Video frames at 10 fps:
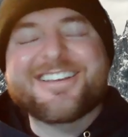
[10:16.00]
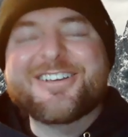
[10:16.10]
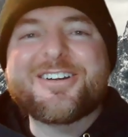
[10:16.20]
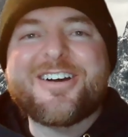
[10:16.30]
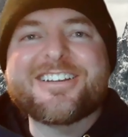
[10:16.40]

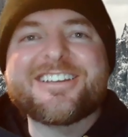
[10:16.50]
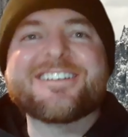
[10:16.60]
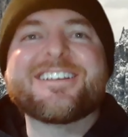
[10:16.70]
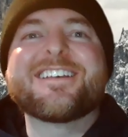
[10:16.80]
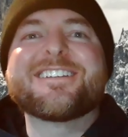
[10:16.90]
Good on you.
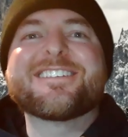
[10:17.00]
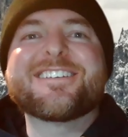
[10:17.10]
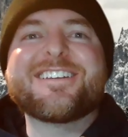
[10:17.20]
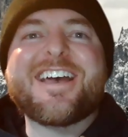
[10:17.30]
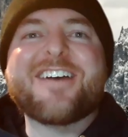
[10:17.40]
It's
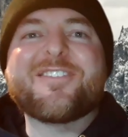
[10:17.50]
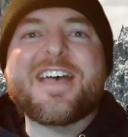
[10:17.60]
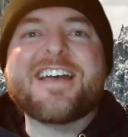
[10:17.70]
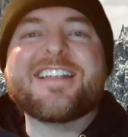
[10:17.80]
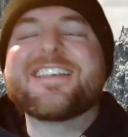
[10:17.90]
good to have
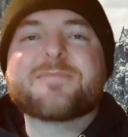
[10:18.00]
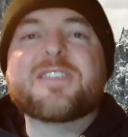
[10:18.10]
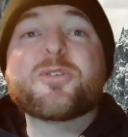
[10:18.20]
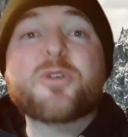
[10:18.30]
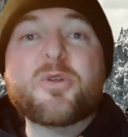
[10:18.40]
that.
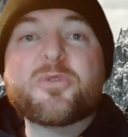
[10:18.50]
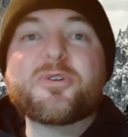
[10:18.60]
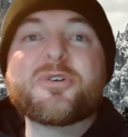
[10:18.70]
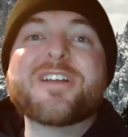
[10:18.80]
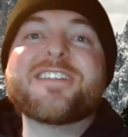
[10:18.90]
So go
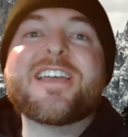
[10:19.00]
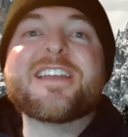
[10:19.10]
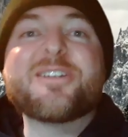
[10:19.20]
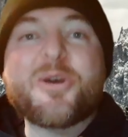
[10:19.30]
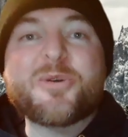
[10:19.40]
through and
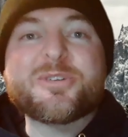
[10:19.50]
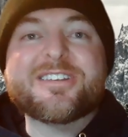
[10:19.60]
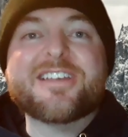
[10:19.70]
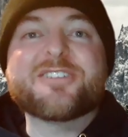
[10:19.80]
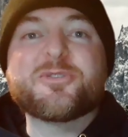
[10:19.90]
take
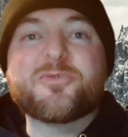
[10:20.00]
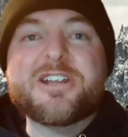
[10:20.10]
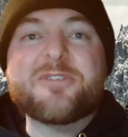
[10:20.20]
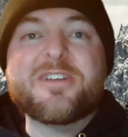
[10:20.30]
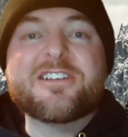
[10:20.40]
notes as you
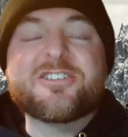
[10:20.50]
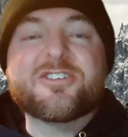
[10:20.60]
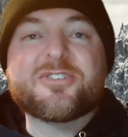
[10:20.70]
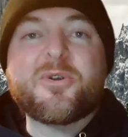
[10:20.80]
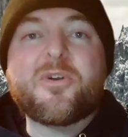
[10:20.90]
reread
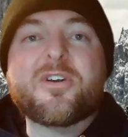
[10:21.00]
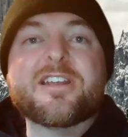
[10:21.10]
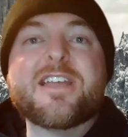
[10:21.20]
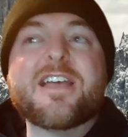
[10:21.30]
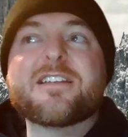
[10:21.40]
your
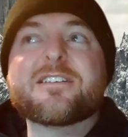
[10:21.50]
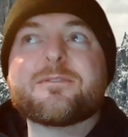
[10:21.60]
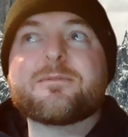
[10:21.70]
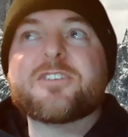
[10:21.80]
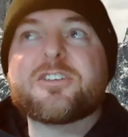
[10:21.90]
story,
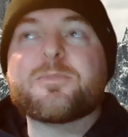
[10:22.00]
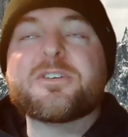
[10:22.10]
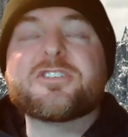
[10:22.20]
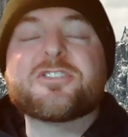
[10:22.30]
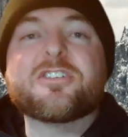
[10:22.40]
and just
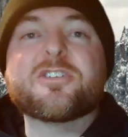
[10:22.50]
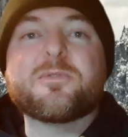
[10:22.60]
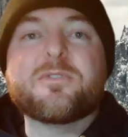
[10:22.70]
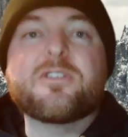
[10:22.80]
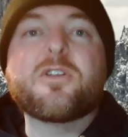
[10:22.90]
be sure to
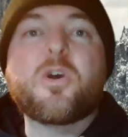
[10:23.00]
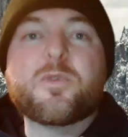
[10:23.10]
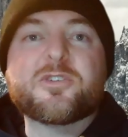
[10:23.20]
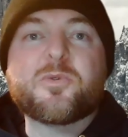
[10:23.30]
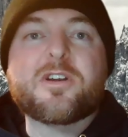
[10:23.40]
know
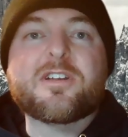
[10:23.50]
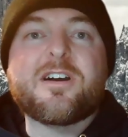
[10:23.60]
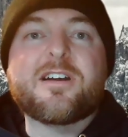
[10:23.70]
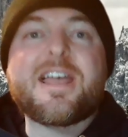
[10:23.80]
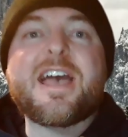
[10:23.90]
what to work
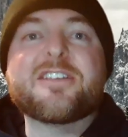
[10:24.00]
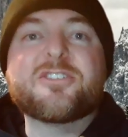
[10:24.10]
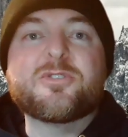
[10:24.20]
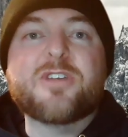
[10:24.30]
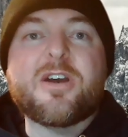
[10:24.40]
on as
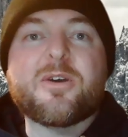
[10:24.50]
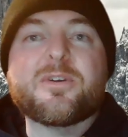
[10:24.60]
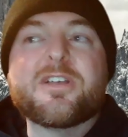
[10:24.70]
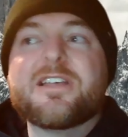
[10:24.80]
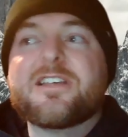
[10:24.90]
you go.
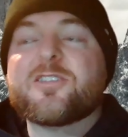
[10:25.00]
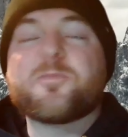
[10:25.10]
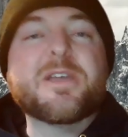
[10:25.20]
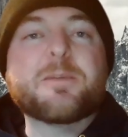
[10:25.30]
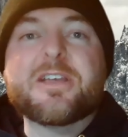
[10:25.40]
The
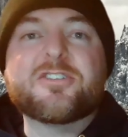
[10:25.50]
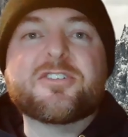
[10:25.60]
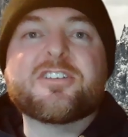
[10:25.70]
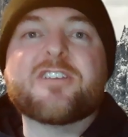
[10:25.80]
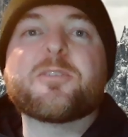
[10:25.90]
big picture
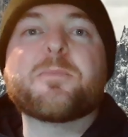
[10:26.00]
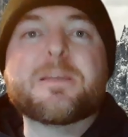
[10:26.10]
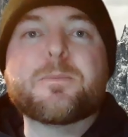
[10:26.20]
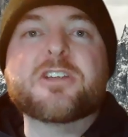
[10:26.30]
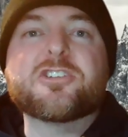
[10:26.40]
stuff, the
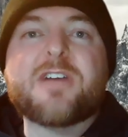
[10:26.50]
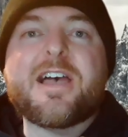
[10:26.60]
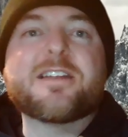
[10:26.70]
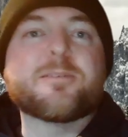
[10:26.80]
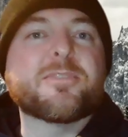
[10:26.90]
big picture
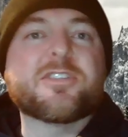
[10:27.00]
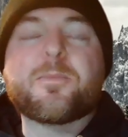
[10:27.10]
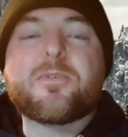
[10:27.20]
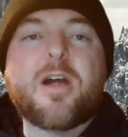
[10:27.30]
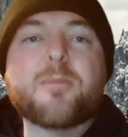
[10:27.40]
items, the
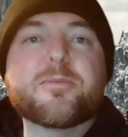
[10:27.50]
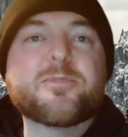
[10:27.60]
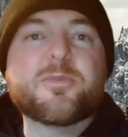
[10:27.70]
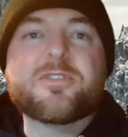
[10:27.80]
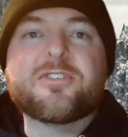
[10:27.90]

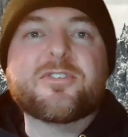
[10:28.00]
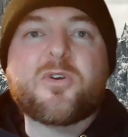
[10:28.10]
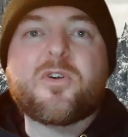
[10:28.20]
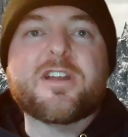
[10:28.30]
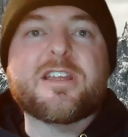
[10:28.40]
problems with the
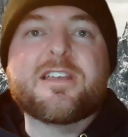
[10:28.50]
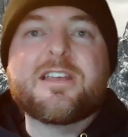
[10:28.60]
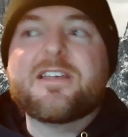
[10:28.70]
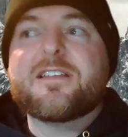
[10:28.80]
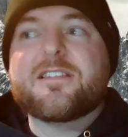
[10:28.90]
story.
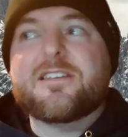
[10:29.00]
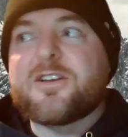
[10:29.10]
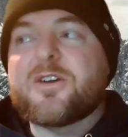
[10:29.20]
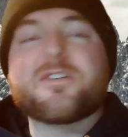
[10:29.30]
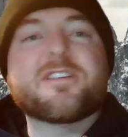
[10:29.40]

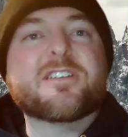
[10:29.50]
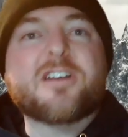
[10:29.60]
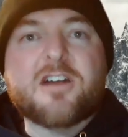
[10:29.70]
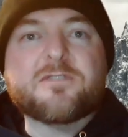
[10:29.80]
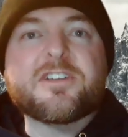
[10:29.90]
Is a
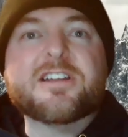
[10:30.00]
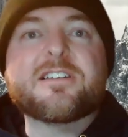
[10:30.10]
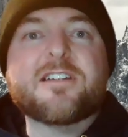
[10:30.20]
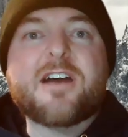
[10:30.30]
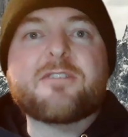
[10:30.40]
conflict
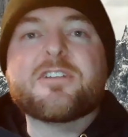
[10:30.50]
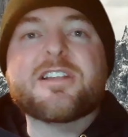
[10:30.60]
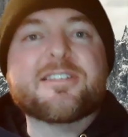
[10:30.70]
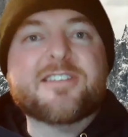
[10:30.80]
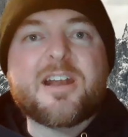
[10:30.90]
not
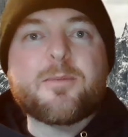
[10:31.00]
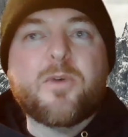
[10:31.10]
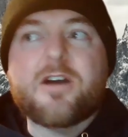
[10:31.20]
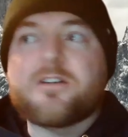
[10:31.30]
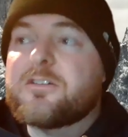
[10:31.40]
really set up
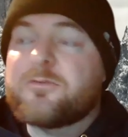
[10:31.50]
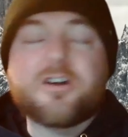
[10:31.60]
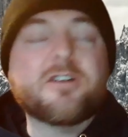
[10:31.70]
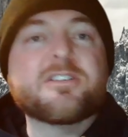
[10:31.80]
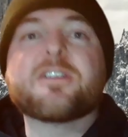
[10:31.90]
well?
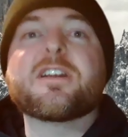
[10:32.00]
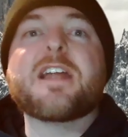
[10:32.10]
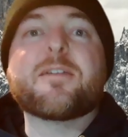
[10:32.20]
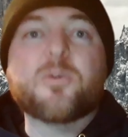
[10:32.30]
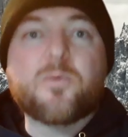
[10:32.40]
Well, you're going to
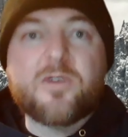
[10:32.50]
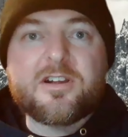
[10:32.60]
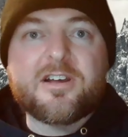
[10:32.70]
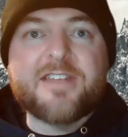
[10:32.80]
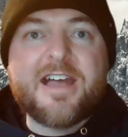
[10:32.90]
have to work
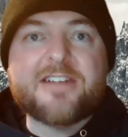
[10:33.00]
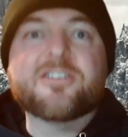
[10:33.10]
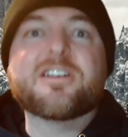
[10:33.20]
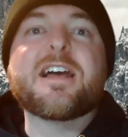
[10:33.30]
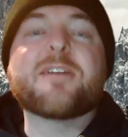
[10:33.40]
on that. You're
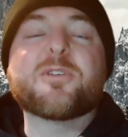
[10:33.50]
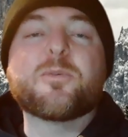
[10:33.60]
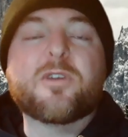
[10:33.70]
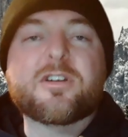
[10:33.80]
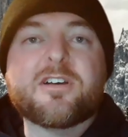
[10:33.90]
going to have to
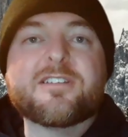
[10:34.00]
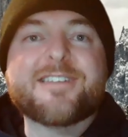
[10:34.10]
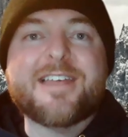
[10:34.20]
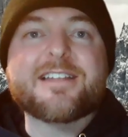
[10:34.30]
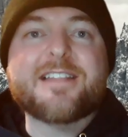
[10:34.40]
work on
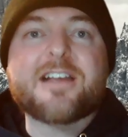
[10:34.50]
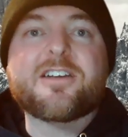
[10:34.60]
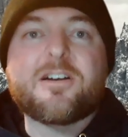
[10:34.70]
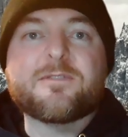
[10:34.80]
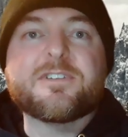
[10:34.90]
setting that
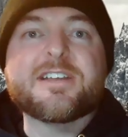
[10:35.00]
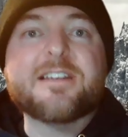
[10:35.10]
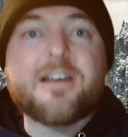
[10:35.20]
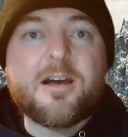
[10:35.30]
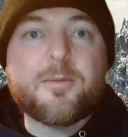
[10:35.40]
conflict
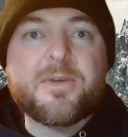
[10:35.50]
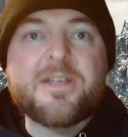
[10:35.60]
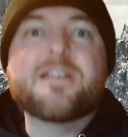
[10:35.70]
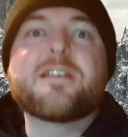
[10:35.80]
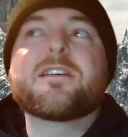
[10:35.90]
up.
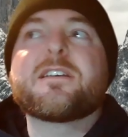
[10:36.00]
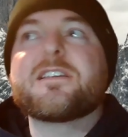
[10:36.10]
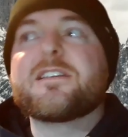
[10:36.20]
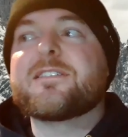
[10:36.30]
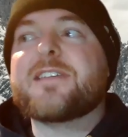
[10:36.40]

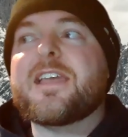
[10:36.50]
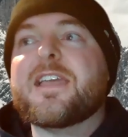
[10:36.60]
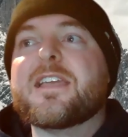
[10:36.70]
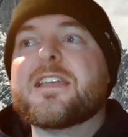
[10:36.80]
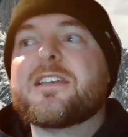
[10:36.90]
Is
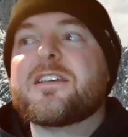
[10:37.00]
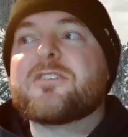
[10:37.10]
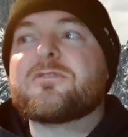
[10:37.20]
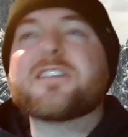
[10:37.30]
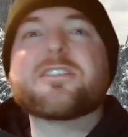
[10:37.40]
a
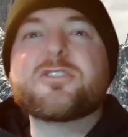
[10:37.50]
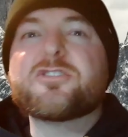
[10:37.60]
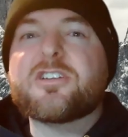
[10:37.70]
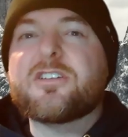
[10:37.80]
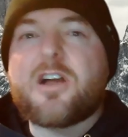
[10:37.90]

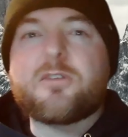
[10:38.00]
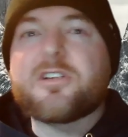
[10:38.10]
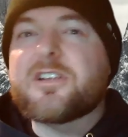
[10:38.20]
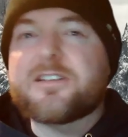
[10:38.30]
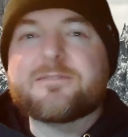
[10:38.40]
resolution not
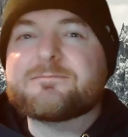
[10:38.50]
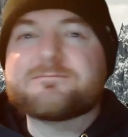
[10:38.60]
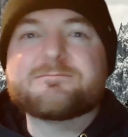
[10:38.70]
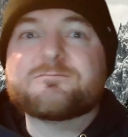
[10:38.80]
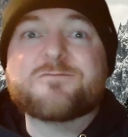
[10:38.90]
really
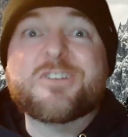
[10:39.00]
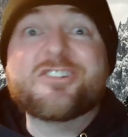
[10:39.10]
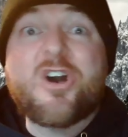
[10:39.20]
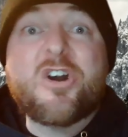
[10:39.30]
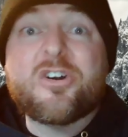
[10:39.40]

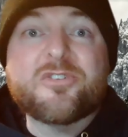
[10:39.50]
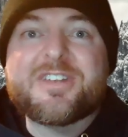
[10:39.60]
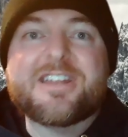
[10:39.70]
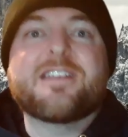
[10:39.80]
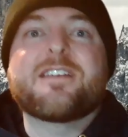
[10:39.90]
resolved?
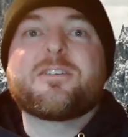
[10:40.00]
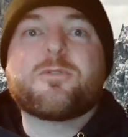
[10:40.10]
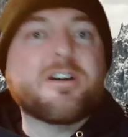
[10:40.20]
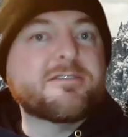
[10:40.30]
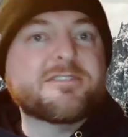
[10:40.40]

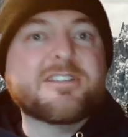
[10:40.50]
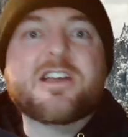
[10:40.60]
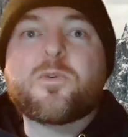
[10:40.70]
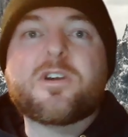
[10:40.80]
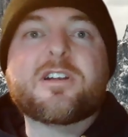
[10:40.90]
Well, you got
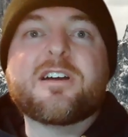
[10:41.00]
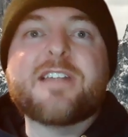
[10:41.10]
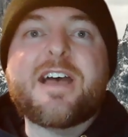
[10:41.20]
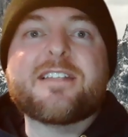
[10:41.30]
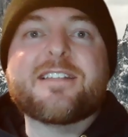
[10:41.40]
to work on
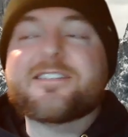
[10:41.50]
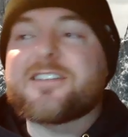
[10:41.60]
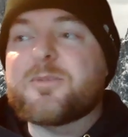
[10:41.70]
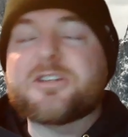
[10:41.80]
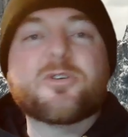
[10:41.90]
that. That's
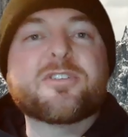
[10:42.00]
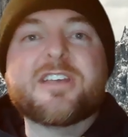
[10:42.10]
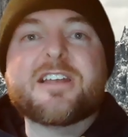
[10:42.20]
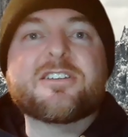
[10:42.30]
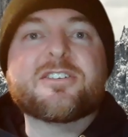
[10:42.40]
going to be towards the
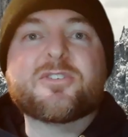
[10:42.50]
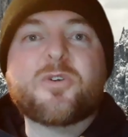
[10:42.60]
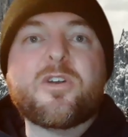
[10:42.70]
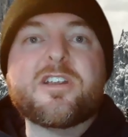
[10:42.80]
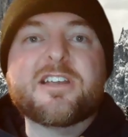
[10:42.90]
end of your
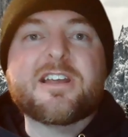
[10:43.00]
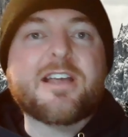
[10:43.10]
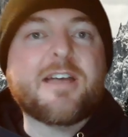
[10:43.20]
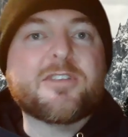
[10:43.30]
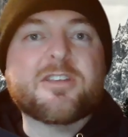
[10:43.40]
story. You're going to
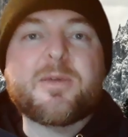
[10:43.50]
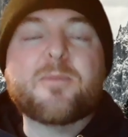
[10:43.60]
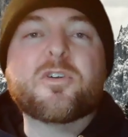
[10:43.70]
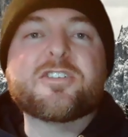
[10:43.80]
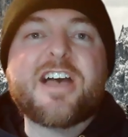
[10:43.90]
have to spend
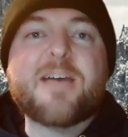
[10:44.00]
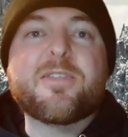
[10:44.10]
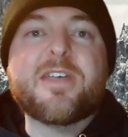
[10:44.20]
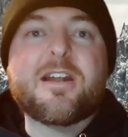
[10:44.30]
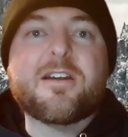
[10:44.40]
more time
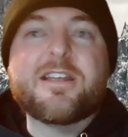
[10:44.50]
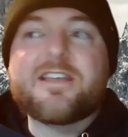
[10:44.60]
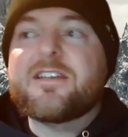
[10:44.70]
there.